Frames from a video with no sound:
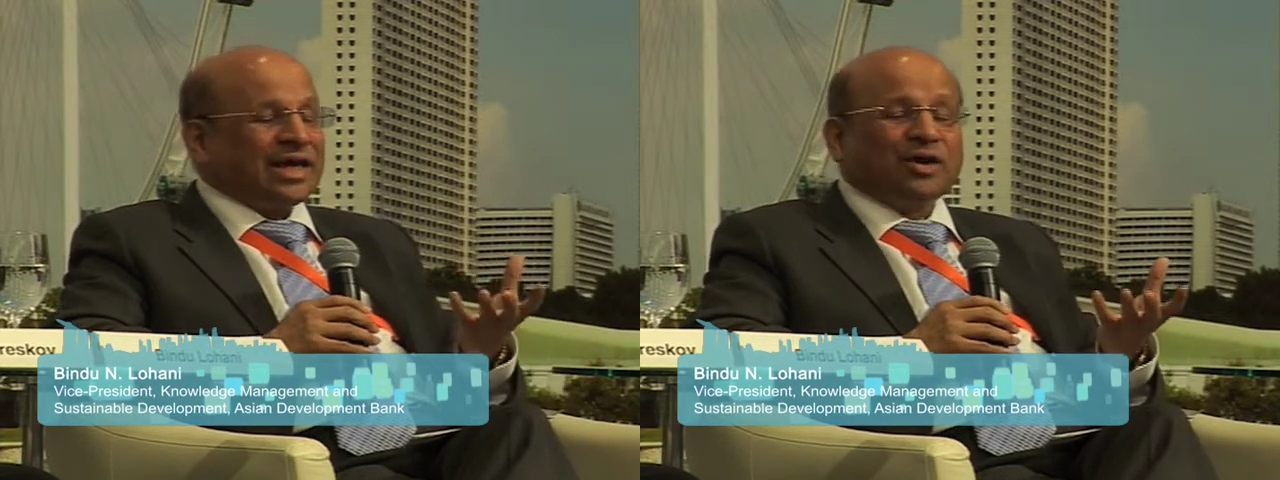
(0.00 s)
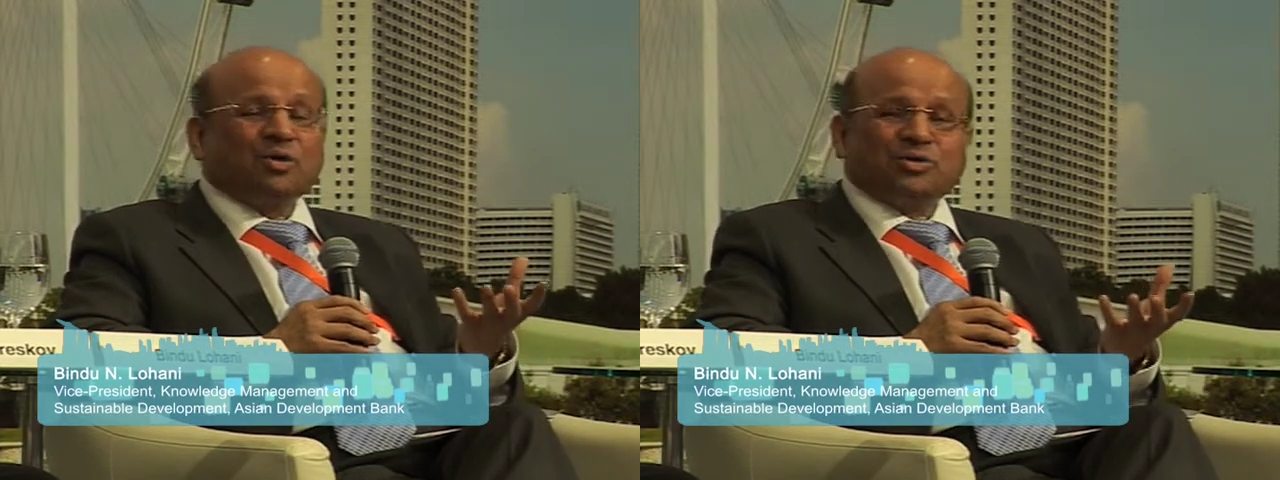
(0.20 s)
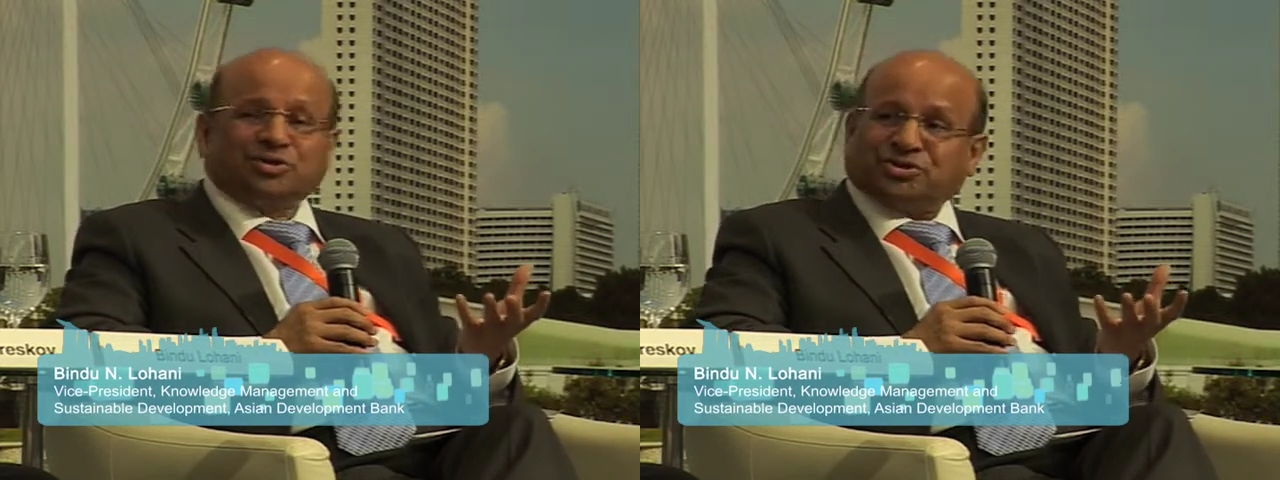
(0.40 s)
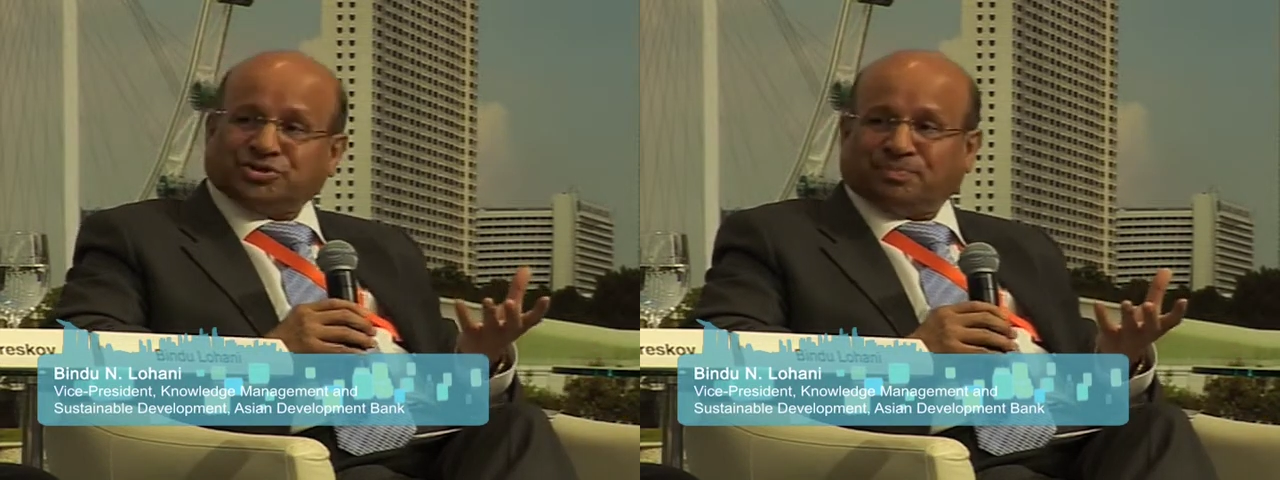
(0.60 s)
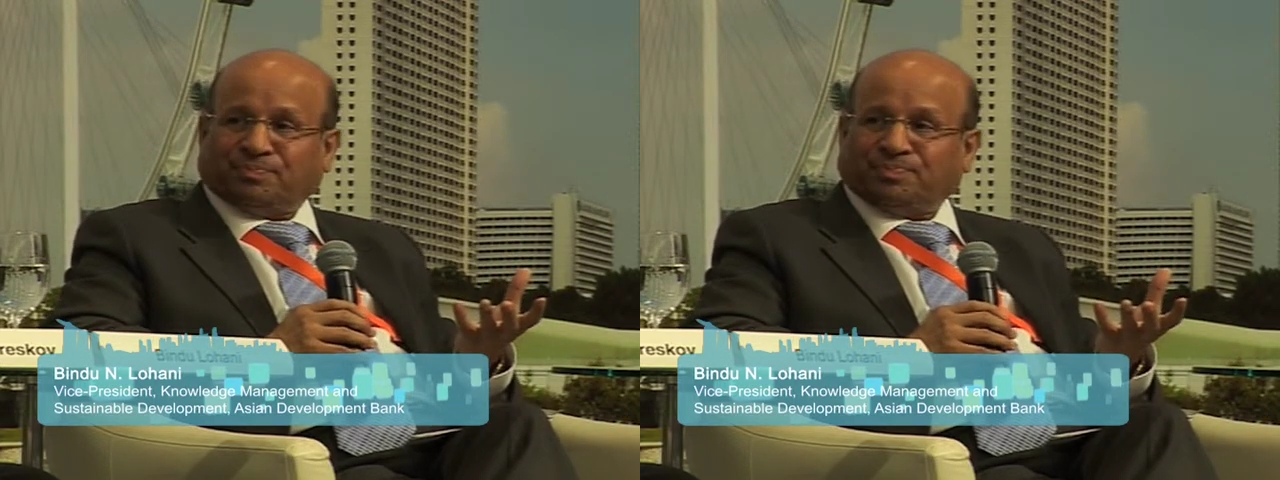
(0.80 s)

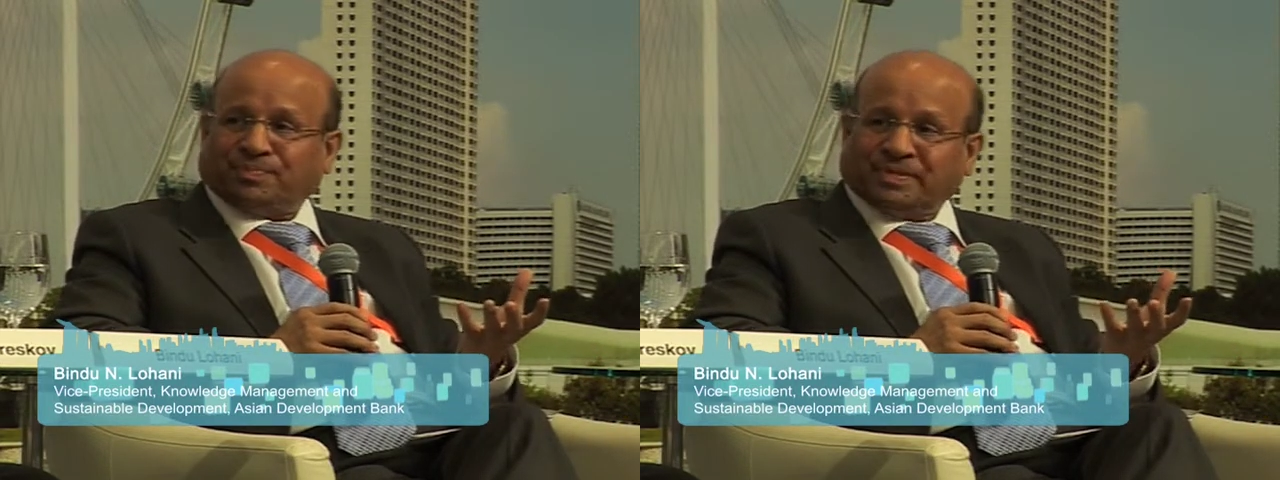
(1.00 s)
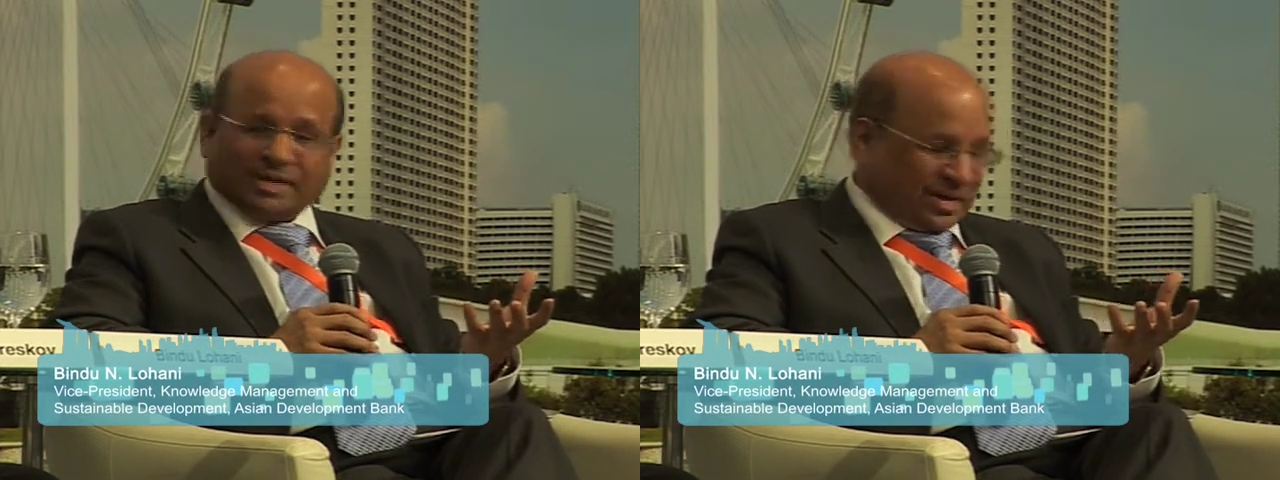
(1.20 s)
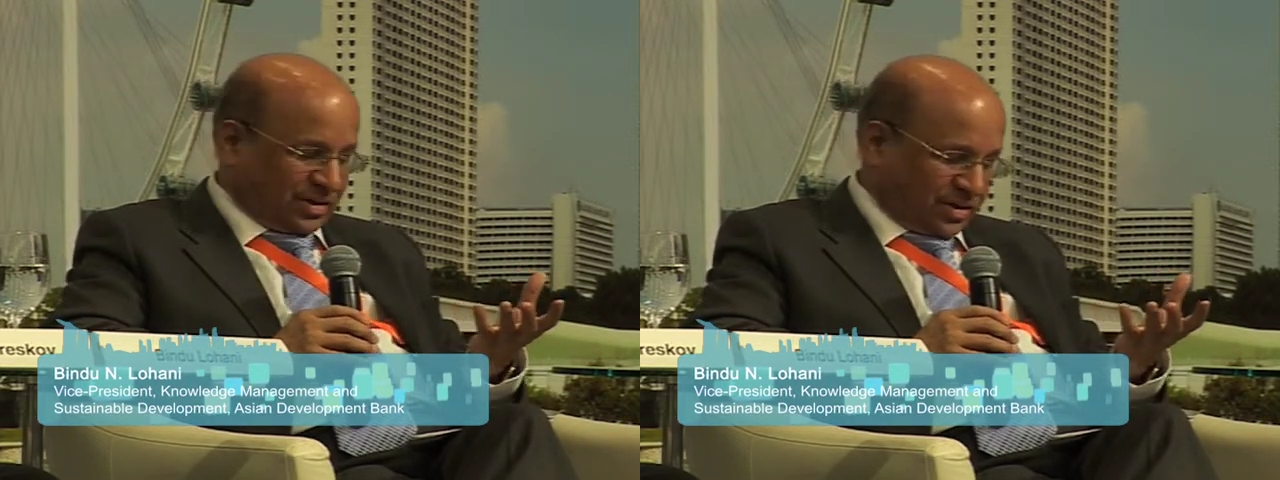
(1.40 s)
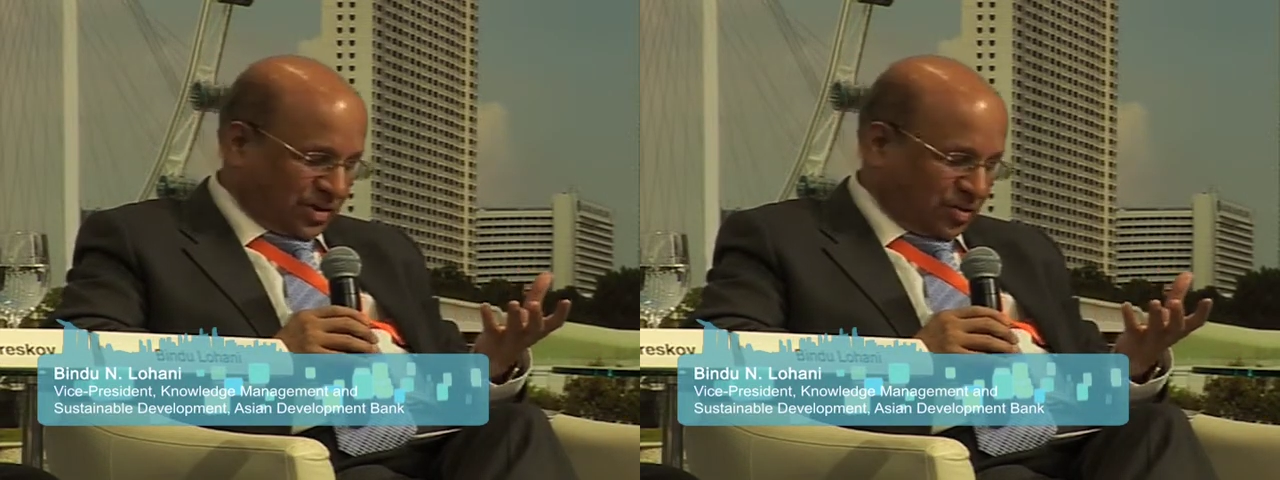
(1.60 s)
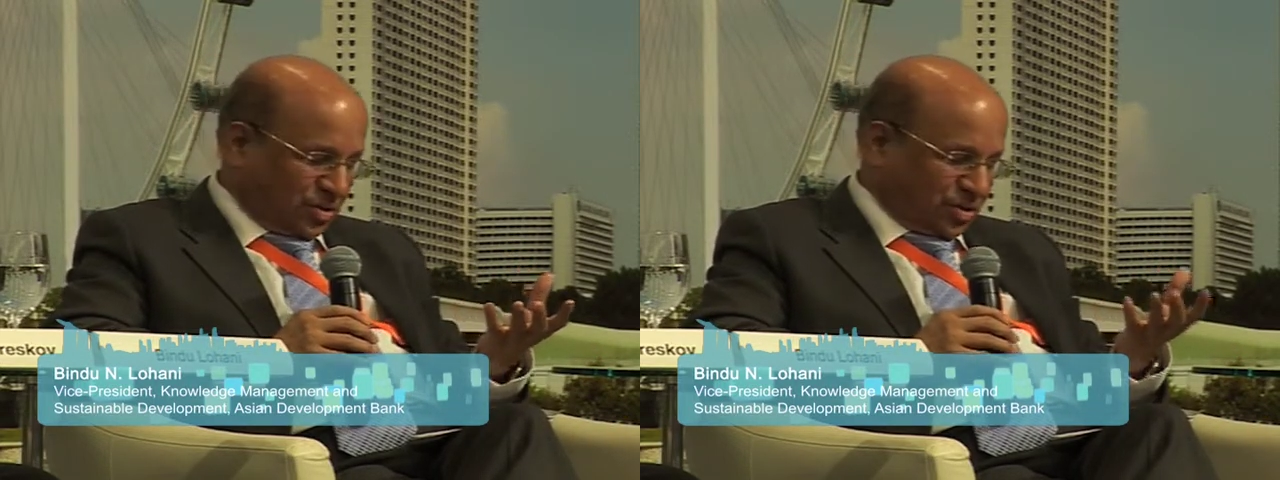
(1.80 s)
ecosystem, that
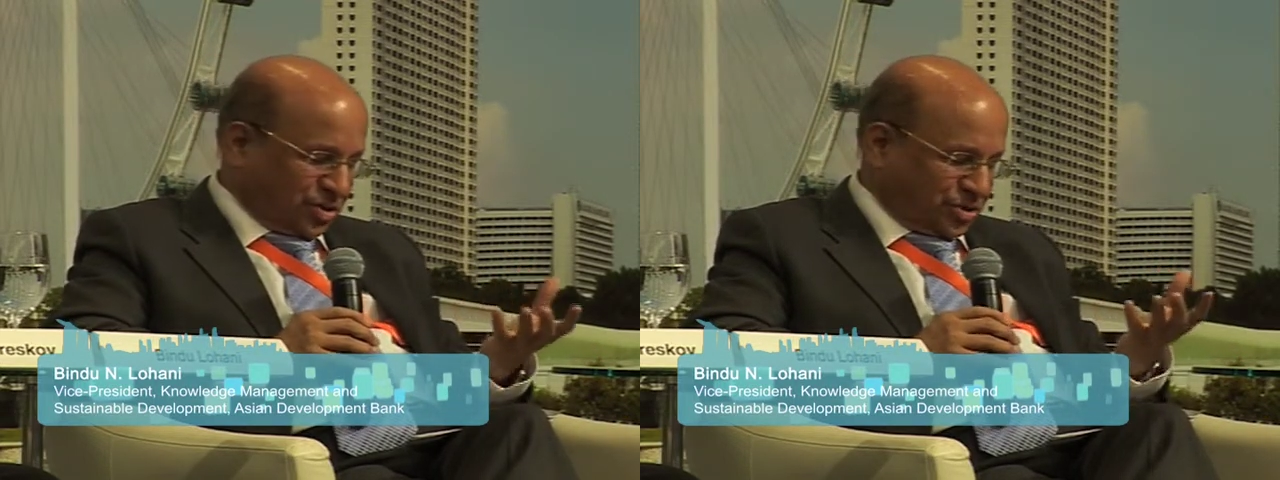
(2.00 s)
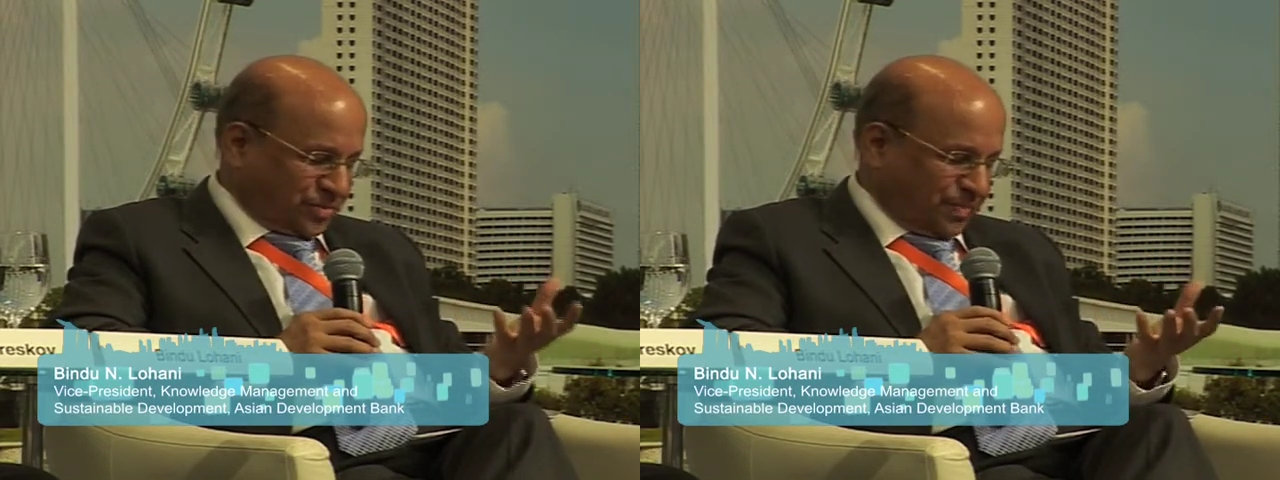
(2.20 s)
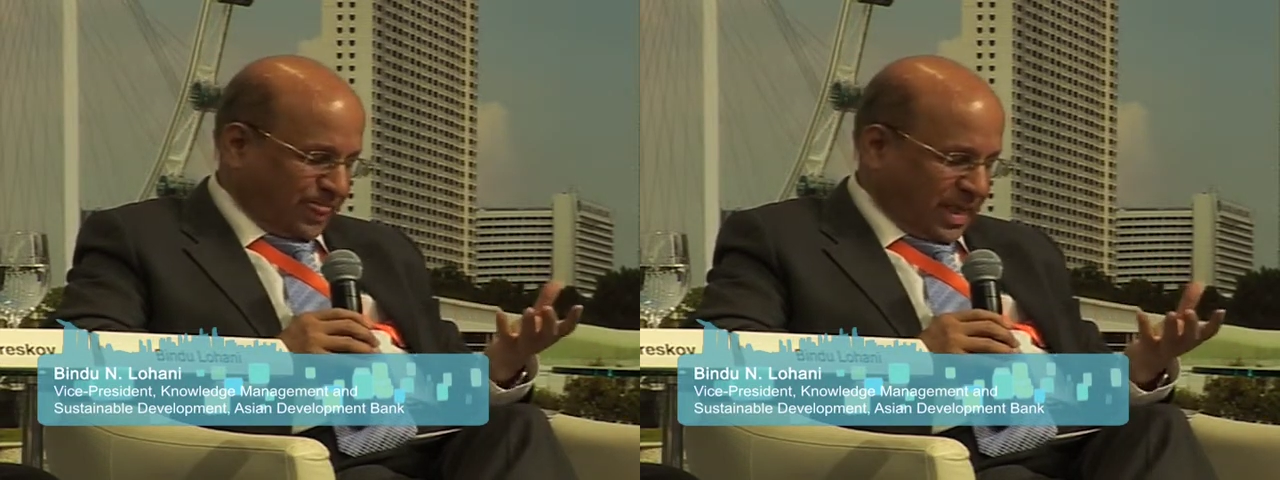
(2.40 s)
ecosystem,